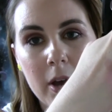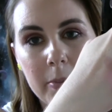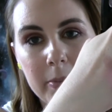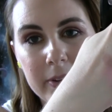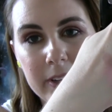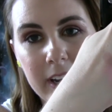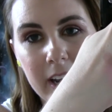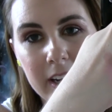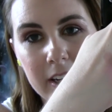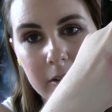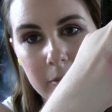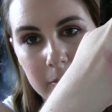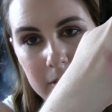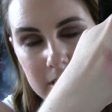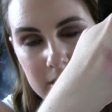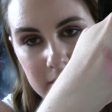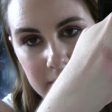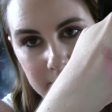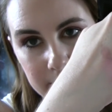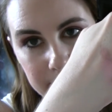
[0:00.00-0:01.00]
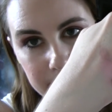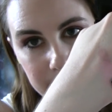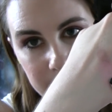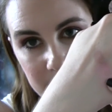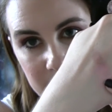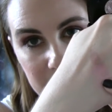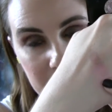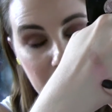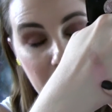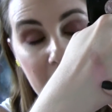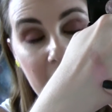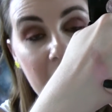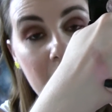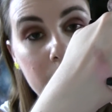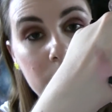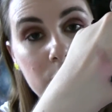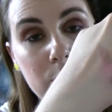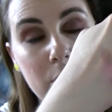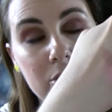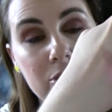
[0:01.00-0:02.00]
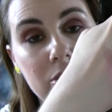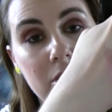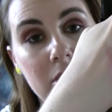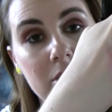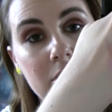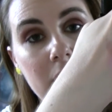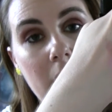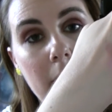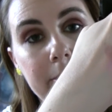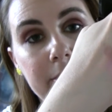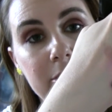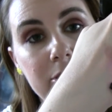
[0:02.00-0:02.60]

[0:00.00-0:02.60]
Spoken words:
But yeah, I mean, hey, I'm swatching on top